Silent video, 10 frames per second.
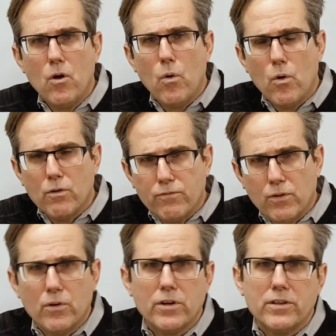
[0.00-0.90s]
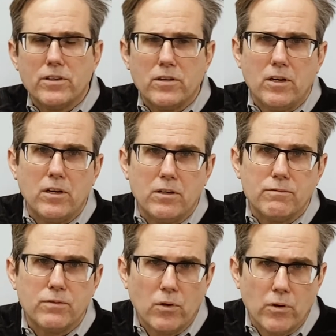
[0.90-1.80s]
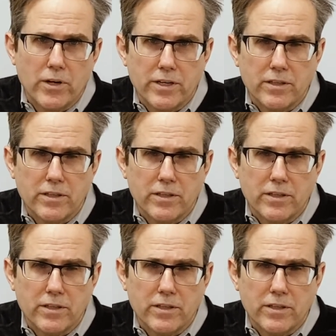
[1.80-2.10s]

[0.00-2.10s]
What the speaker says: or Florida, the law of Florida,